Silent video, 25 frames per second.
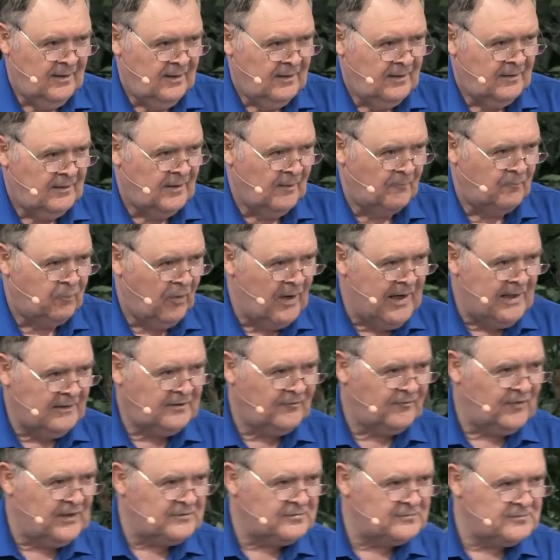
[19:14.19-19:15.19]
The breath
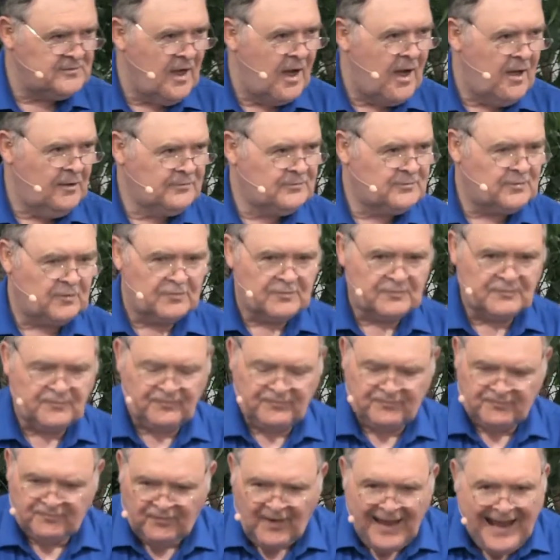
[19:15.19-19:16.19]
of his nostrils
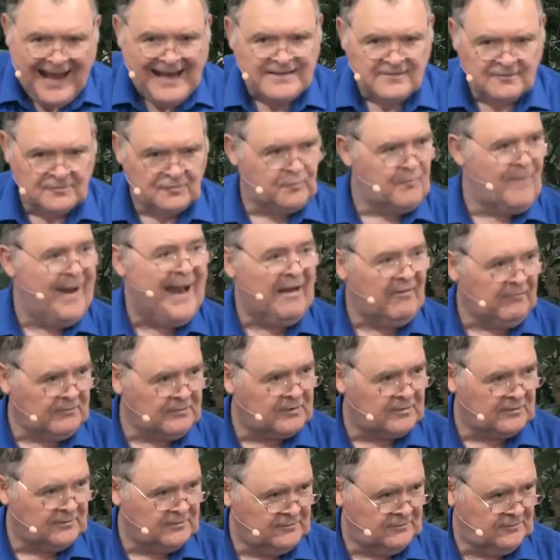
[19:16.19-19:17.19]
flattens
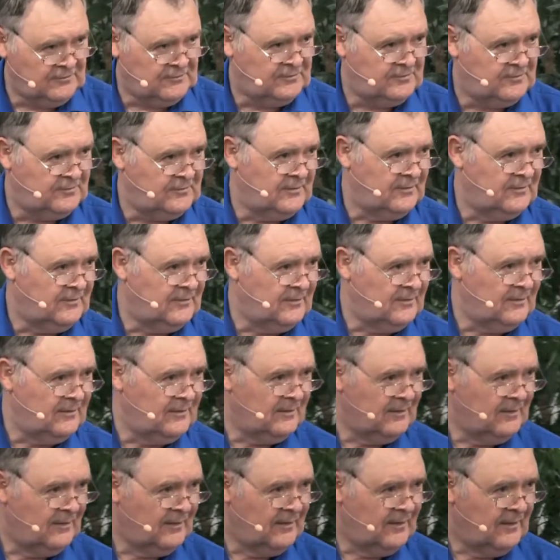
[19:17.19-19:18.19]
mountains.
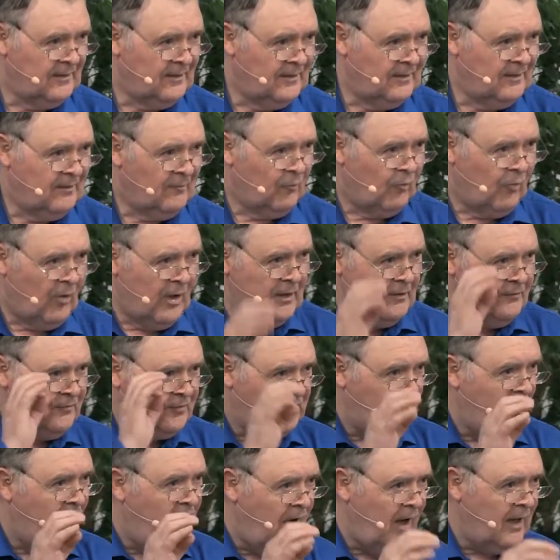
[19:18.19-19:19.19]
One
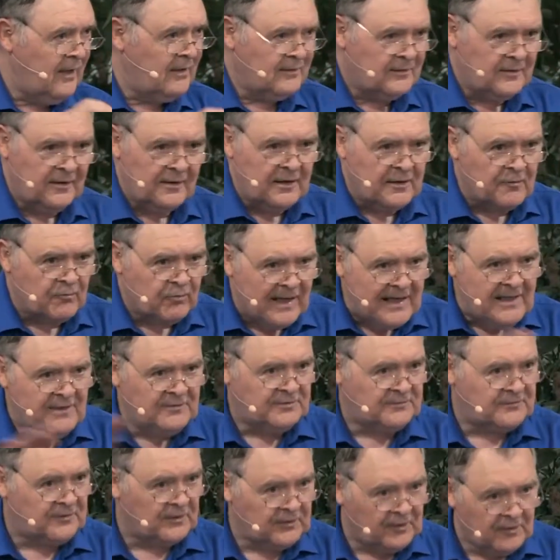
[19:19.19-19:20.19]
thought can
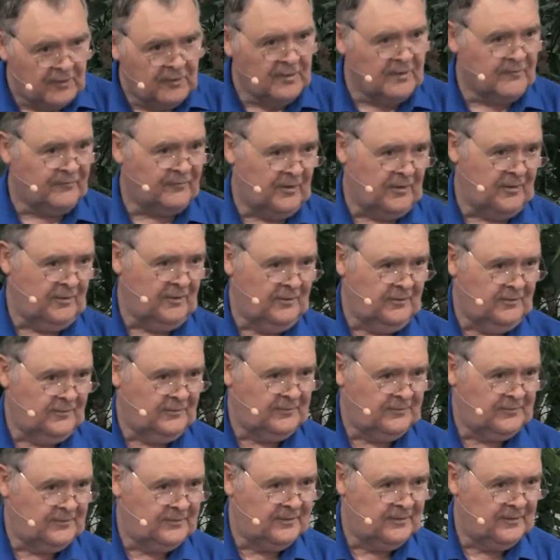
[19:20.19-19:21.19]
erase the
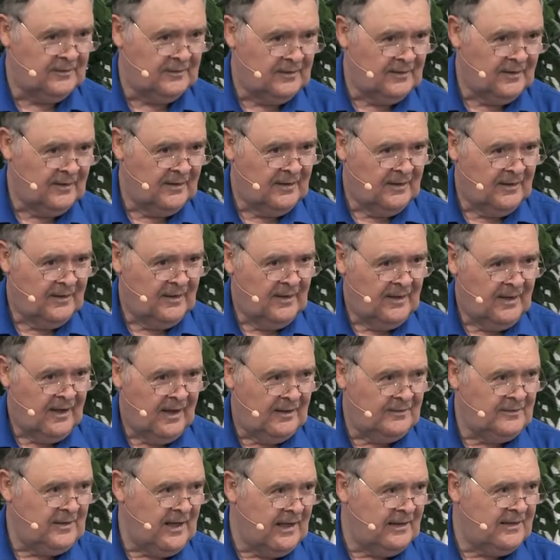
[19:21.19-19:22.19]
universe,
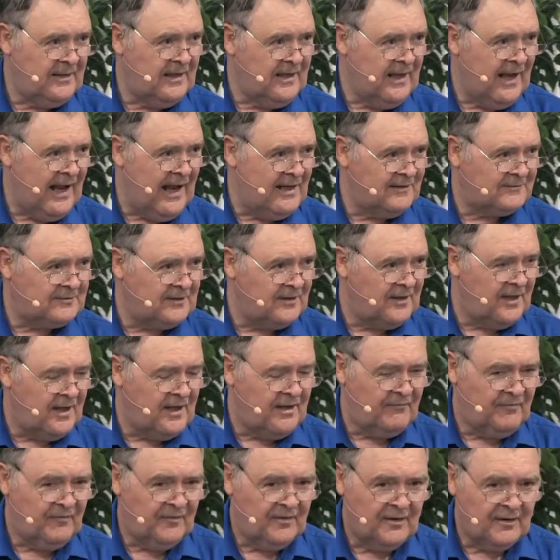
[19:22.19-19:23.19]
and yet
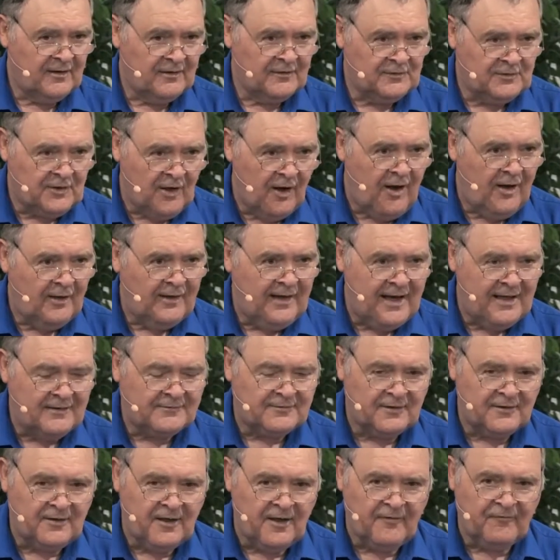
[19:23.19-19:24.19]
God has
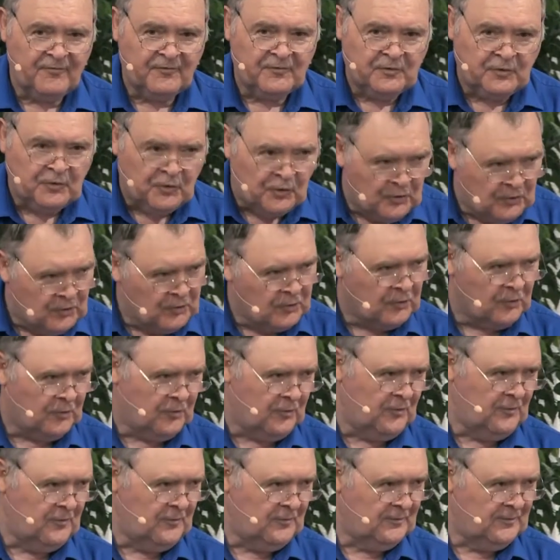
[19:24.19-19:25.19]
enough
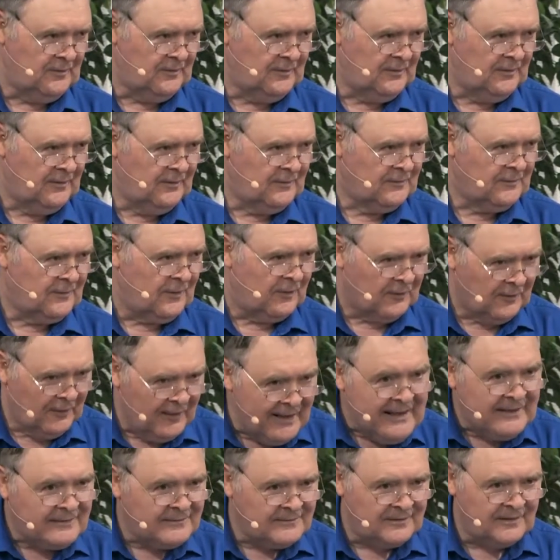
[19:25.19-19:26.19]
cool,
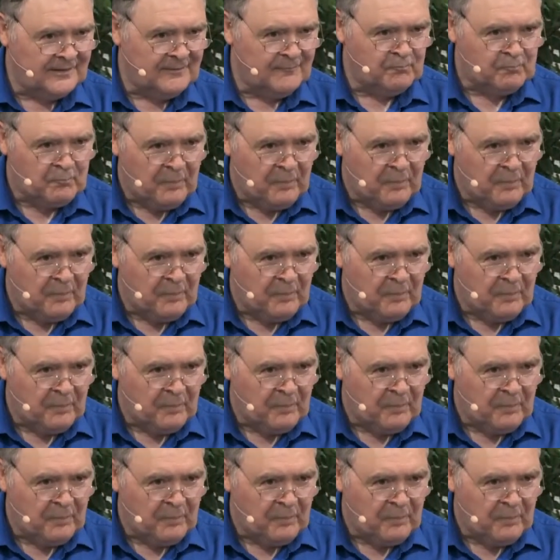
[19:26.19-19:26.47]
collective